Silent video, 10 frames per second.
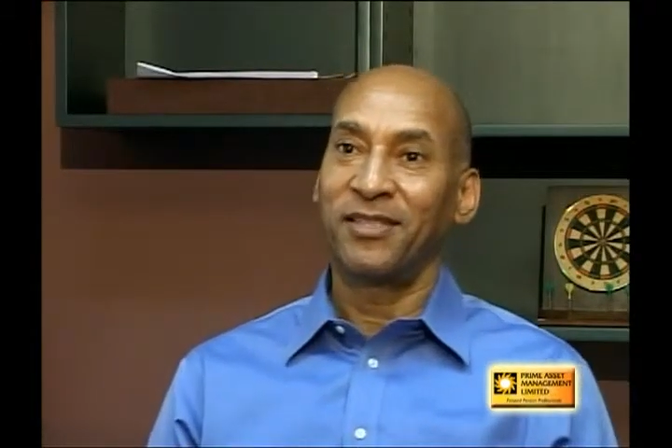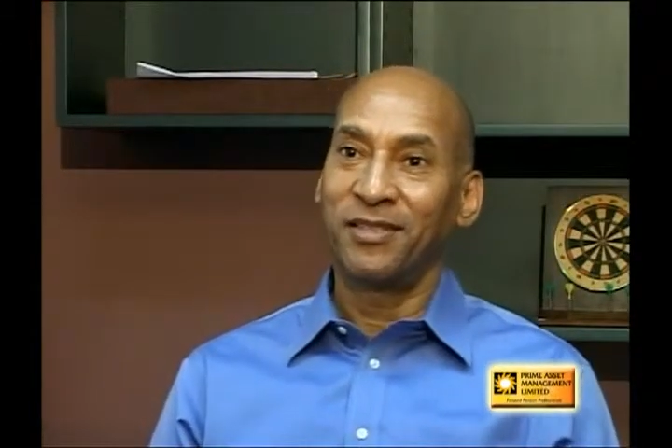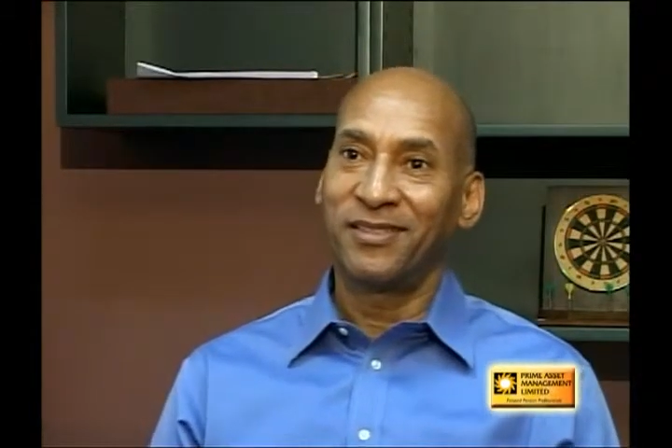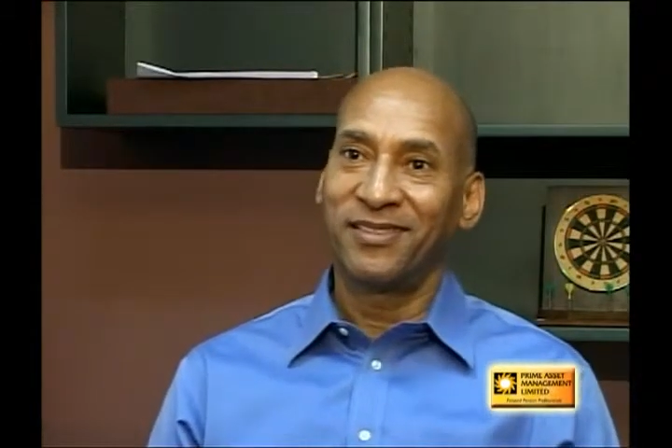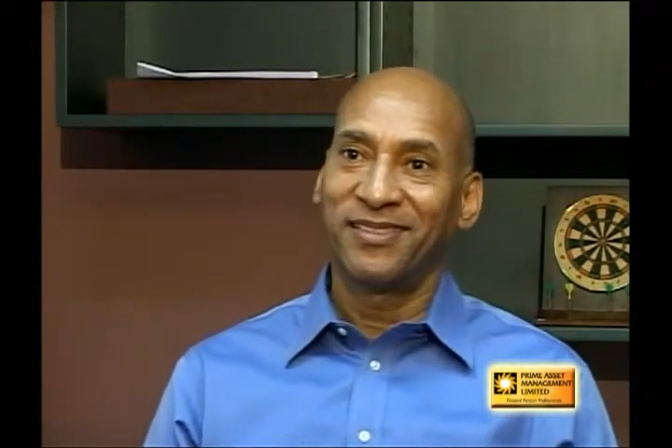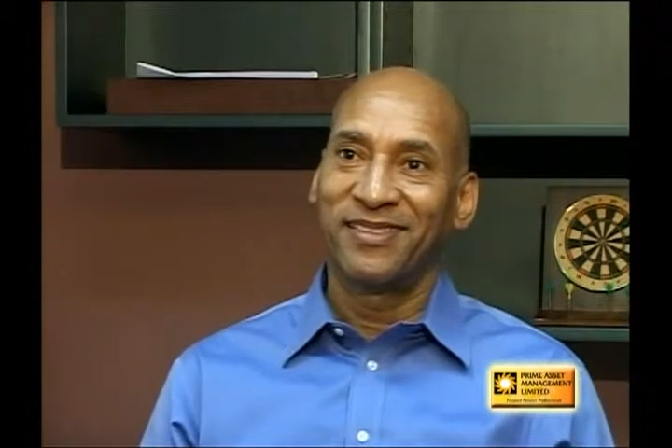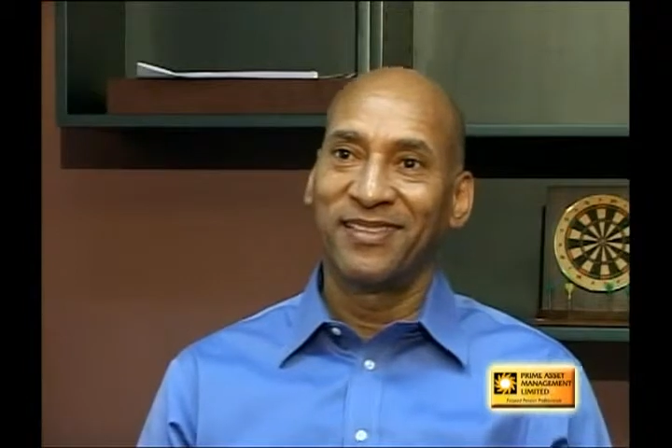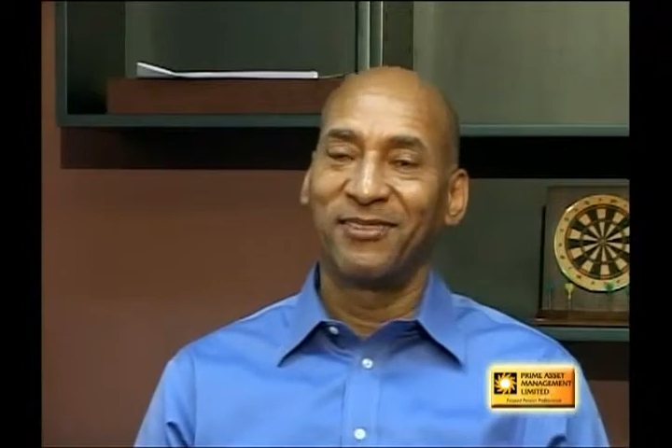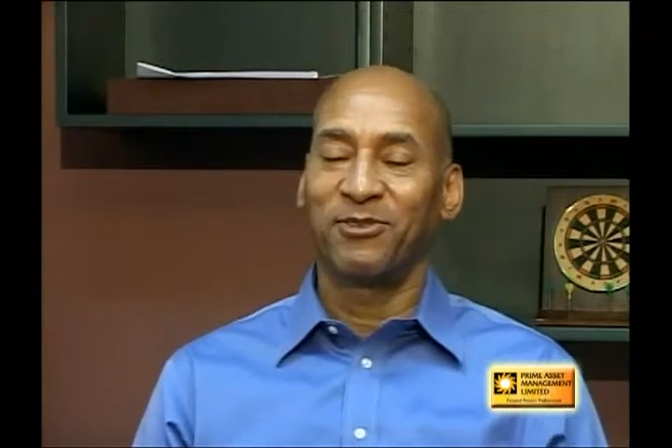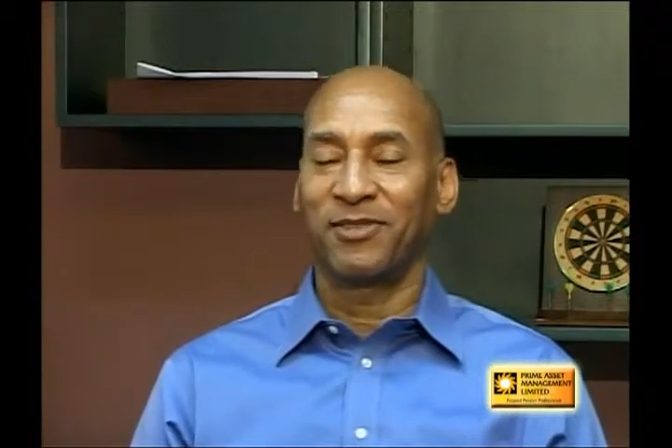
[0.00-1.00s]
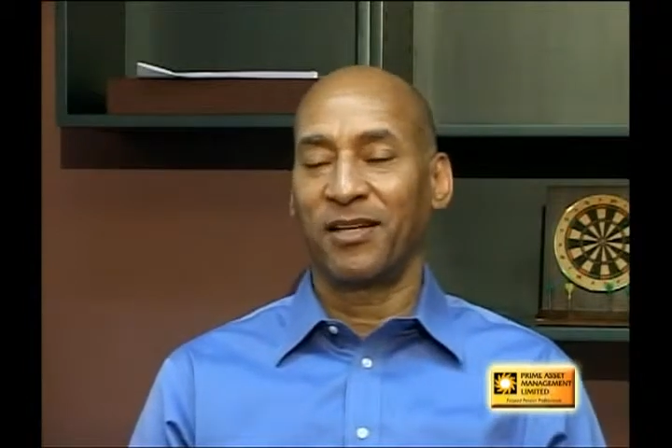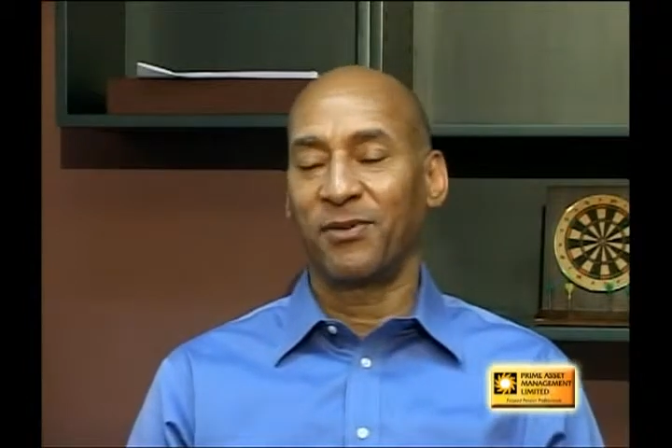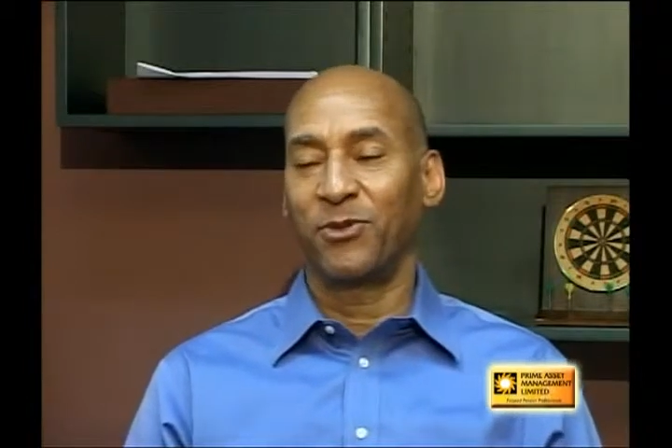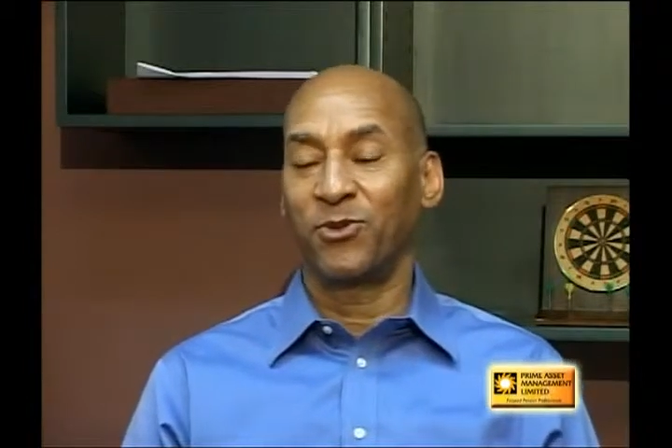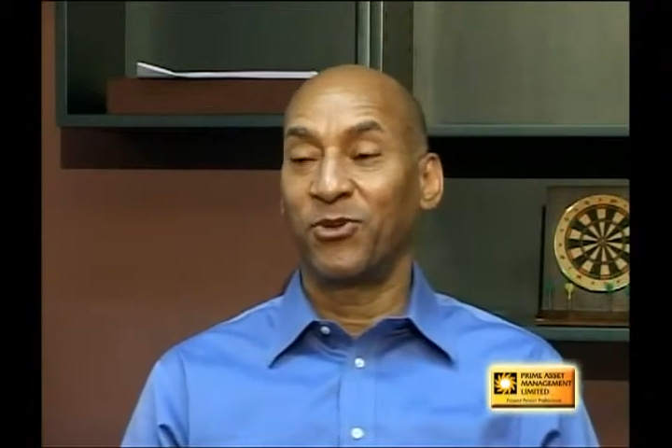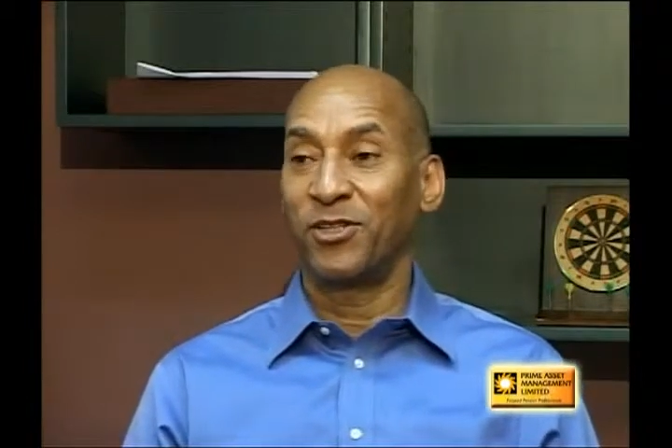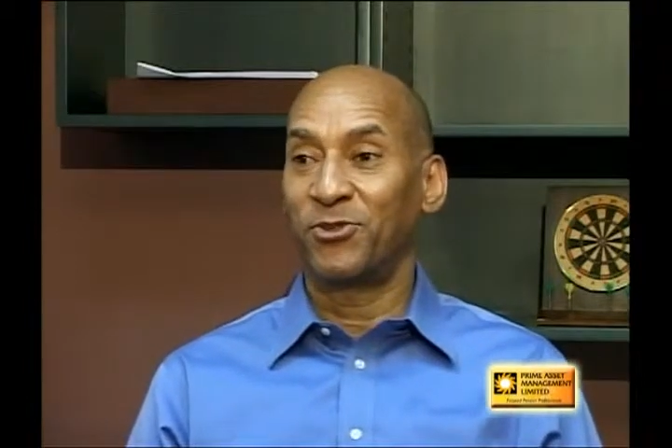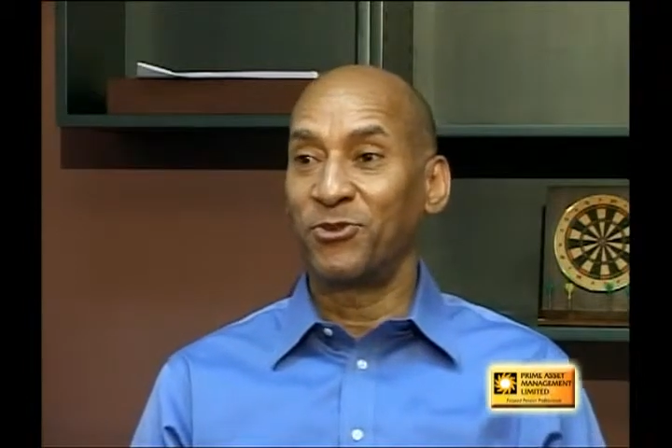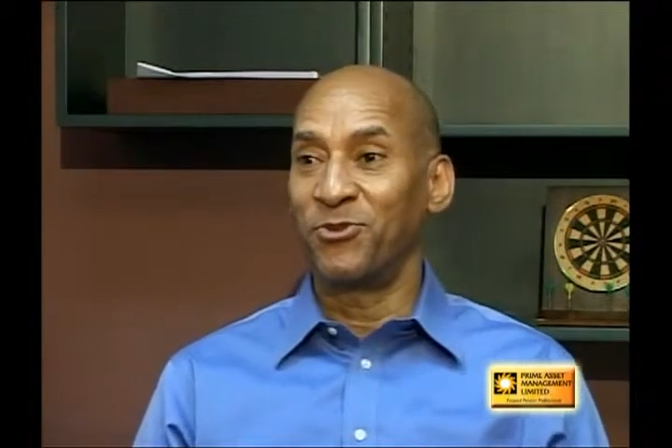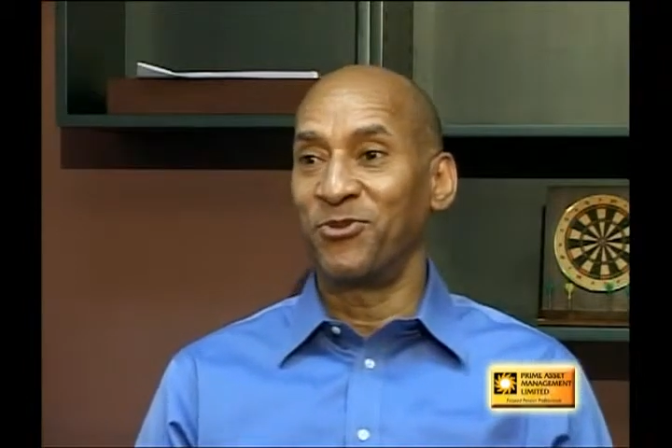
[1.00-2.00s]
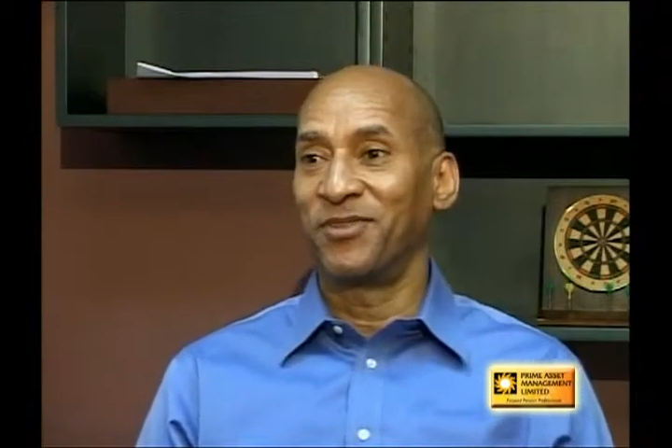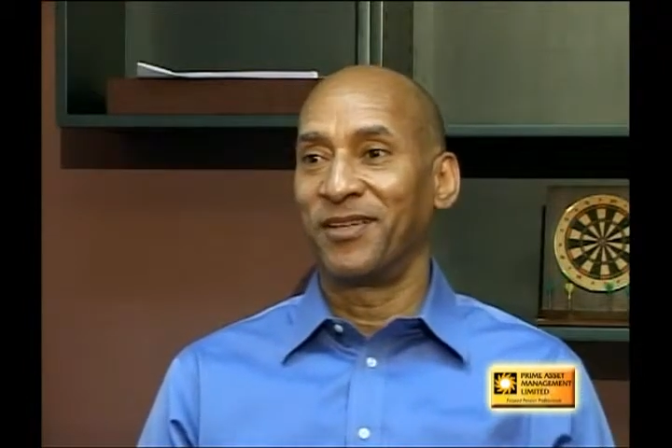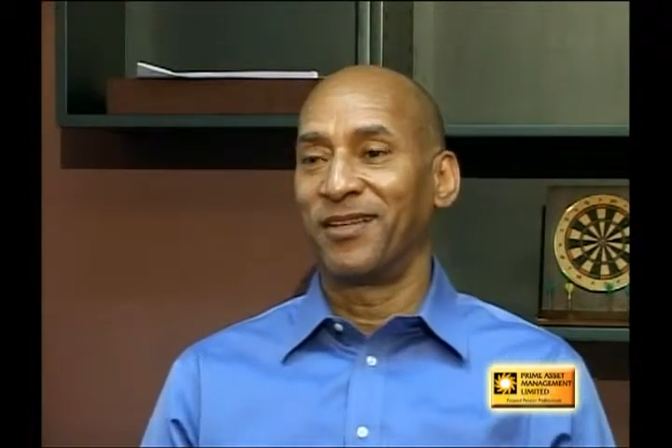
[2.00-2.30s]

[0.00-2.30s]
looks like about 22.